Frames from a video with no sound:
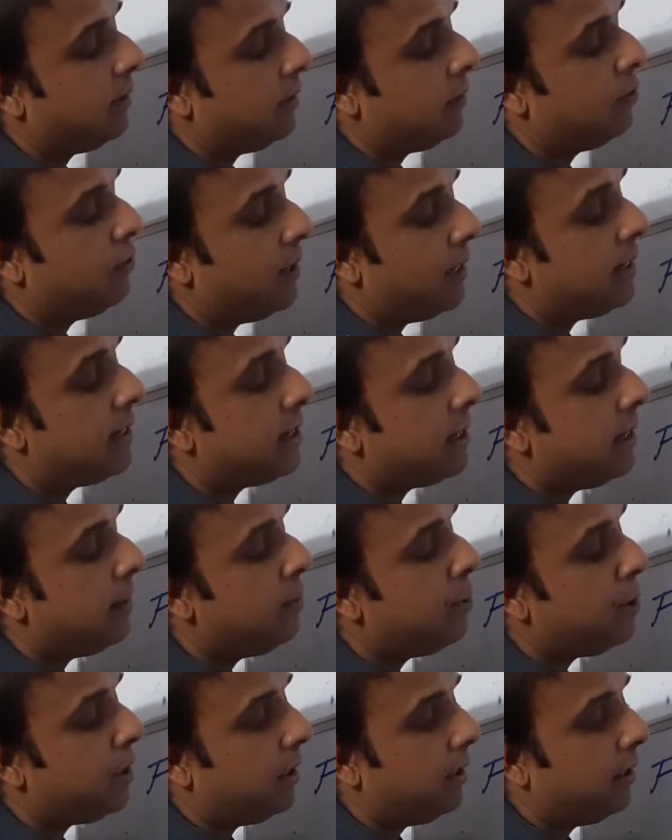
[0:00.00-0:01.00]

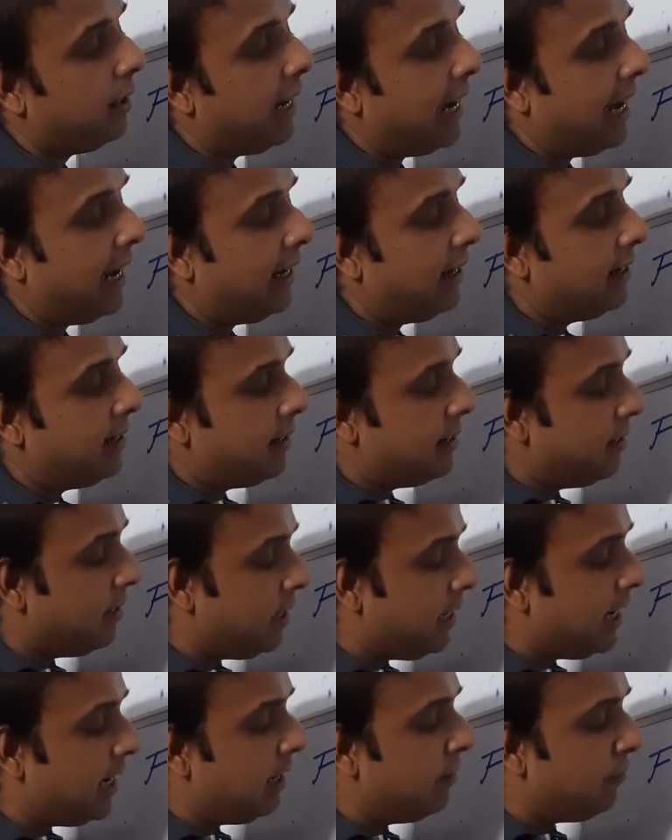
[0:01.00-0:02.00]
Transcription and
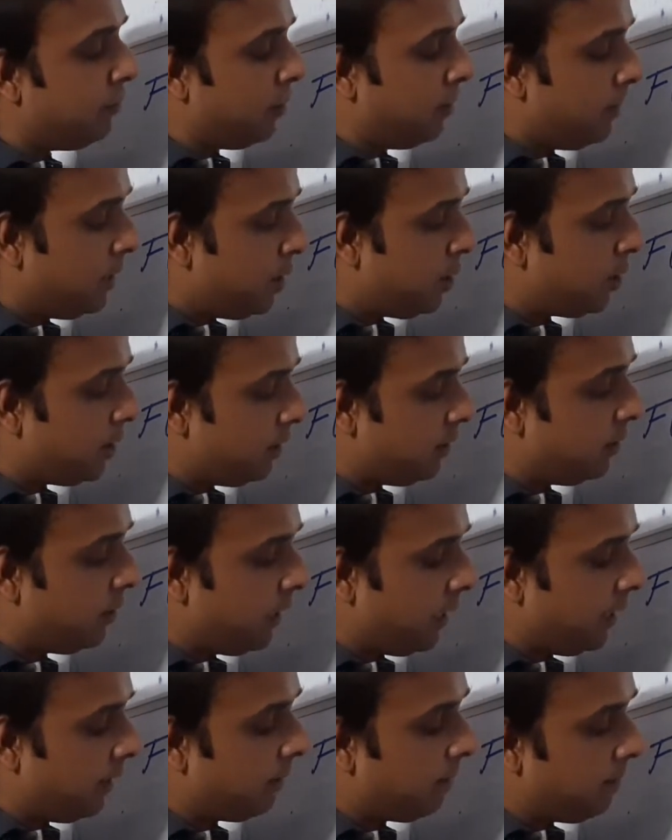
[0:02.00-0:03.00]
DNA formation,
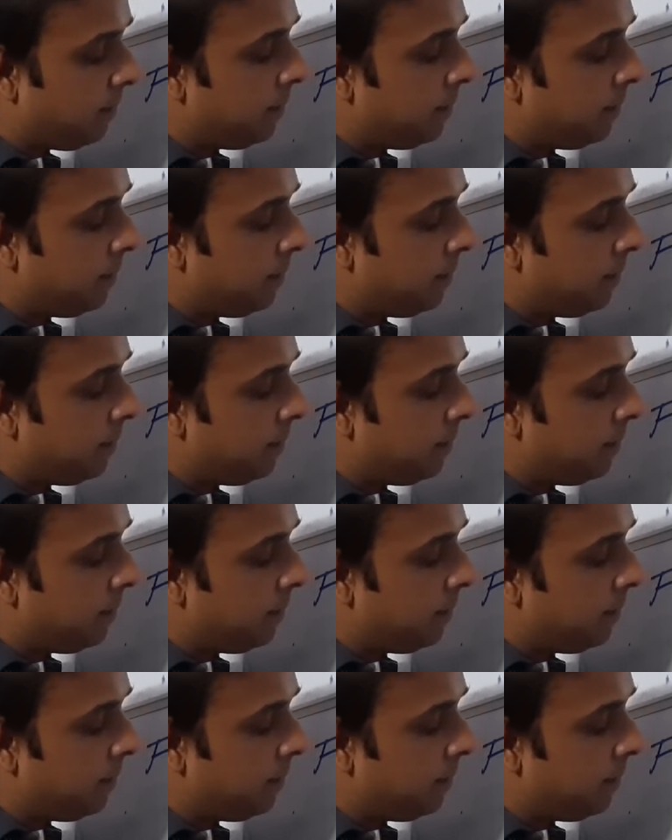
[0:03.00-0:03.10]
okay?